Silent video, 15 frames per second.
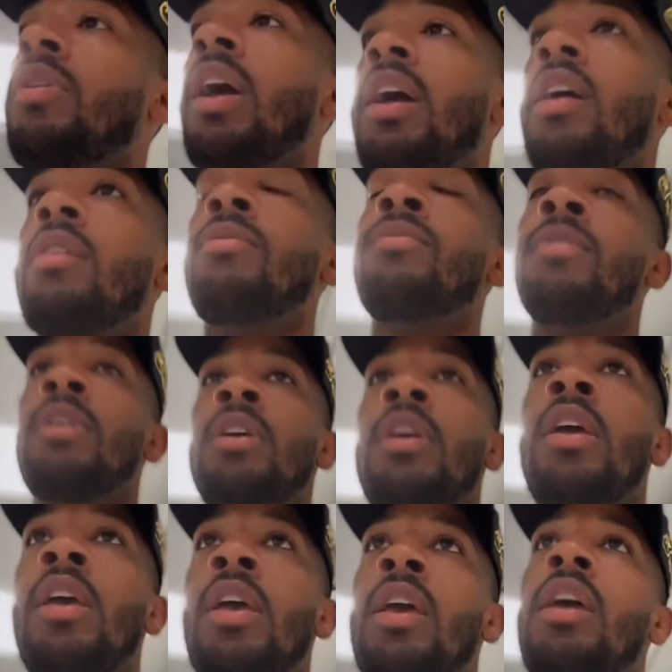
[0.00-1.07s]
you do have.
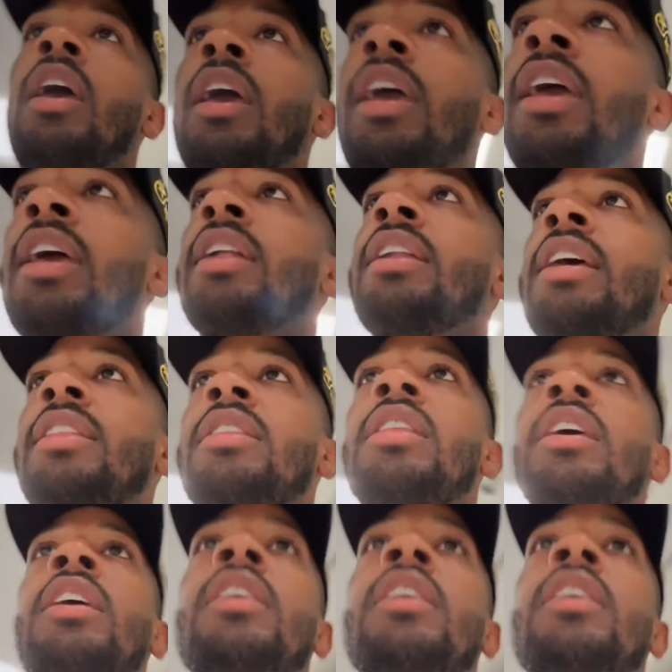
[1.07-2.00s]
And they